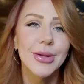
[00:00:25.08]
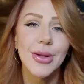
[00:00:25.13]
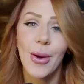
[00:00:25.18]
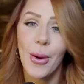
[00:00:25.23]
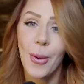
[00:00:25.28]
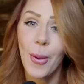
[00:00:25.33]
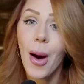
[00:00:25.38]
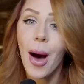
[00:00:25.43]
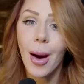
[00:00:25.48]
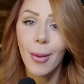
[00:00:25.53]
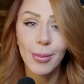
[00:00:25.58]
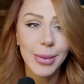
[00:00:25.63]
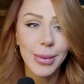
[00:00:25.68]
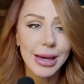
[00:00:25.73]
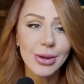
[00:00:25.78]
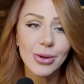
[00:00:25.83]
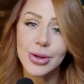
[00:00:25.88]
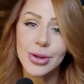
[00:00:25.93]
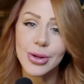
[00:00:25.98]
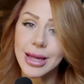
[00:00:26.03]
So
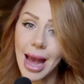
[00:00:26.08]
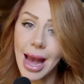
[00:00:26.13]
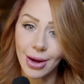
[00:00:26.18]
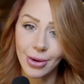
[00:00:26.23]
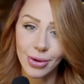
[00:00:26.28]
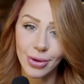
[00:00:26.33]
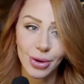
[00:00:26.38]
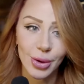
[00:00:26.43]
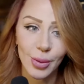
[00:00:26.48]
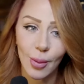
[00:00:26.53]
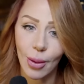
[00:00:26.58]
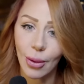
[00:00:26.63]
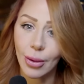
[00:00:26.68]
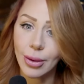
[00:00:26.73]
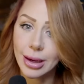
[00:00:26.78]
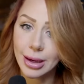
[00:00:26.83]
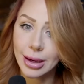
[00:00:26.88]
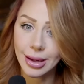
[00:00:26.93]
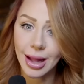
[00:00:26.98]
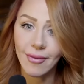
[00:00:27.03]
me just casually
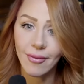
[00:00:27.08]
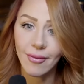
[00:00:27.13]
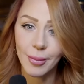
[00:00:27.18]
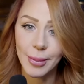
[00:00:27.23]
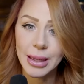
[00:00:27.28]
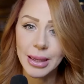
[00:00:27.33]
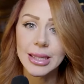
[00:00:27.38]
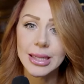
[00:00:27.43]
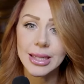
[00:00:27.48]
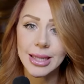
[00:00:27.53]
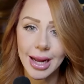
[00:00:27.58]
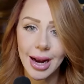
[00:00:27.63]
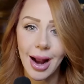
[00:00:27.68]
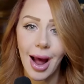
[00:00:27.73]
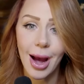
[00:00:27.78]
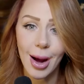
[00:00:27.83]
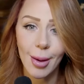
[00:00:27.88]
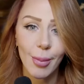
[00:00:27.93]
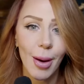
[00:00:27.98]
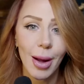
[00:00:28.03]
rolling in 11 minutes late.
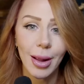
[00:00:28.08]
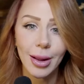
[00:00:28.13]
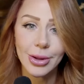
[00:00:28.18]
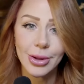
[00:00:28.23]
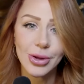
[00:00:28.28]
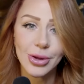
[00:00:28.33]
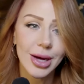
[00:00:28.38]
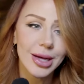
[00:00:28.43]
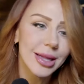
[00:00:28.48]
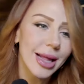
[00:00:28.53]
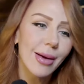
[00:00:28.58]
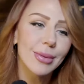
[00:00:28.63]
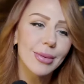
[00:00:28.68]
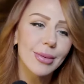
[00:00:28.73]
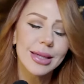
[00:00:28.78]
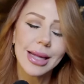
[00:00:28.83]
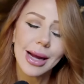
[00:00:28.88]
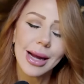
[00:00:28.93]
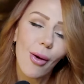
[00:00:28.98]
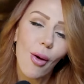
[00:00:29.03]
I apologize. I
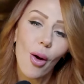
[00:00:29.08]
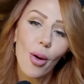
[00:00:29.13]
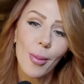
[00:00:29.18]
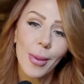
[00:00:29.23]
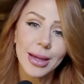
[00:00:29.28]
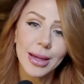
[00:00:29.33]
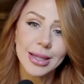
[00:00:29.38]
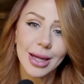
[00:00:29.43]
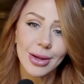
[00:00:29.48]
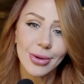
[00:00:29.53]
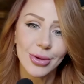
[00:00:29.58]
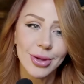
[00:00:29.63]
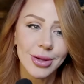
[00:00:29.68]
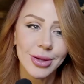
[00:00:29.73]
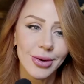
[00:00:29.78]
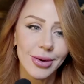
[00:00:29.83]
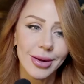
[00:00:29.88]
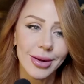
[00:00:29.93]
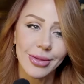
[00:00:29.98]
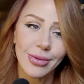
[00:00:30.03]
was like, oh, my session
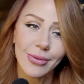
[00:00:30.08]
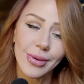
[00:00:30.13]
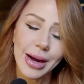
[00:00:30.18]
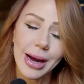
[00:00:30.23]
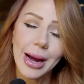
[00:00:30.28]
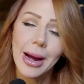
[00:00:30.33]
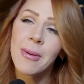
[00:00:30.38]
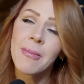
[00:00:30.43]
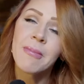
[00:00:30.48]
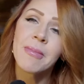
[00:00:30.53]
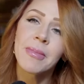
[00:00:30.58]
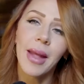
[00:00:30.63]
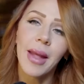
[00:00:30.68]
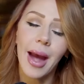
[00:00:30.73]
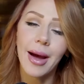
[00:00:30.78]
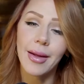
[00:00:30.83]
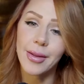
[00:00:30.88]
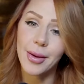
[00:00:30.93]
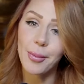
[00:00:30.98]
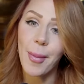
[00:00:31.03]
started three,
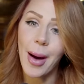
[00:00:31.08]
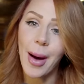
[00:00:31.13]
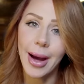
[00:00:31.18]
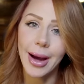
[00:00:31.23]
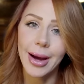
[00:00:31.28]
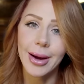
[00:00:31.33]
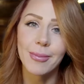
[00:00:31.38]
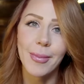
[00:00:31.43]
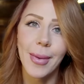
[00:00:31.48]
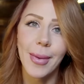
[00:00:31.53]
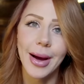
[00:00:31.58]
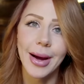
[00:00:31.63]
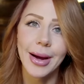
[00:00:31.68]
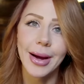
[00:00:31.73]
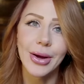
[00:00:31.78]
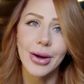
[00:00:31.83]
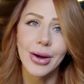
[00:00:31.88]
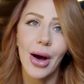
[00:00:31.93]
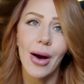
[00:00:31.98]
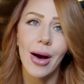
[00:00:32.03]
and then my
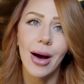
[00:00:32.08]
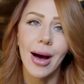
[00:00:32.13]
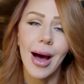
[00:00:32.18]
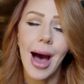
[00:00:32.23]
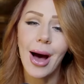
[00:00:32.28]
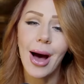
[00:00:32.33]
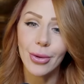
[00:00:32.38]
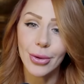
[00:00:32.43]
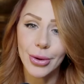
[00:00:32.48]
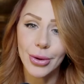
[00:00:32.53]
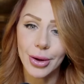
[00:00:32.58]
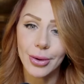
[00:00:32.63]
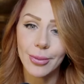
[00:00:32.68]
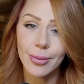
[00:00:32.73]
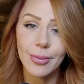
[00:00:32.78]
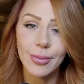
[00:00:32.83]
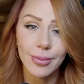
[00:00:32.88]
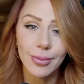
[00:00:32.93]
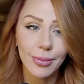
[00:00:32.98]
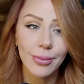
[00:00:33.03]
my uh, Outlook
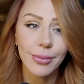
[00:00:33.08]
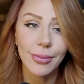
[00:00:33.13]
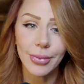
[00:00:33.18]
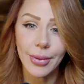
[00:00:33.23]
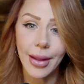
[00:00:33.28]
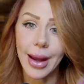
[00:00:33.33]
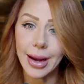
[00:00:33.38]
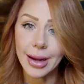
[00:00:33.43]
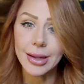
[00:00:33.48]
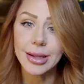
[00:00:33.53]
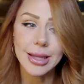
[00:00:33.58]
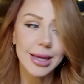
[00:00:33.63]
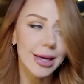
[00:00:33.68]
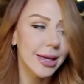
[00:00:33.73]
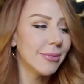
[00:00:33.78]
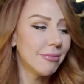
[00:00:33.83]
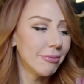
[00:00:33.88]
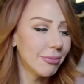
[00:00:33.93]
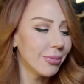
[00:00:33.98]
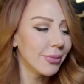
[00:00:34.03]
like it
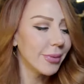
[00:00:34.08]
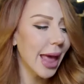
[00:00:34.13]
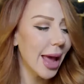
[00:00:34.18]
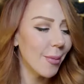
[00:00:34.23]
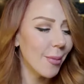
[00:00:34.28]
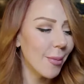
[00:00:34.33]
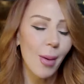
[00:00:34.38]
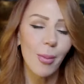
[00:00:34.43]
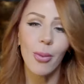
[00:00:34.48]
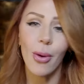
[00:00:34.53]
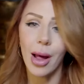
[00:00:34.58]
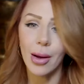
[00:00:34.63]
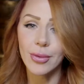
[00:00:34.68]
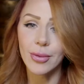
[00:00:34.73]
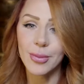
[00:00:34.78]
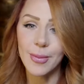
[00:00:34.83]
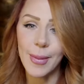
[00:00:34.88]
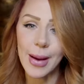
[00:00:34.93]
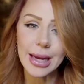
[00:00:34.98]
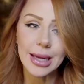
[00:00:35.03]
did came up while I
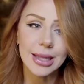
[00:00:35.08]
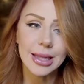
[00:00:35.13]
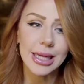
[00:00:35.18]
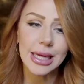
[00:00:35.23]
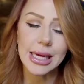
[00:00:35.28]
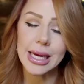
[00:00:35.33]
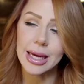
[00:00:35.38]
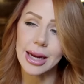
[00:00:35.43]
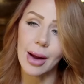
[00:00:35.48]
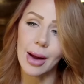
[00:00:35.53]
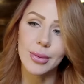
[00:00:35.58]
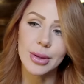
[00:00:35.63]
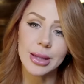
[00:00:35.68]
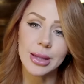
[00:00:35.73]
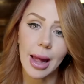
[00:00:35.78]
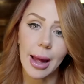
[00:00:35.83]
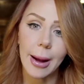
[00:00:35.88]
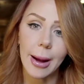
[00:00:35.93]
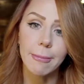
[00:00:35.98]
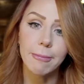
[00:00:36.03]
was making tea, and I
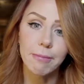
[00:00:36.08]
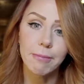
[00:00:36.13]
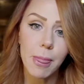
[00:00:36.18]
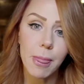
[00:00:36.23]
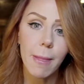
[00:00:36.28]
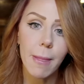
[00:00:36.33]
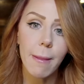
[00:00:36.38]
was like,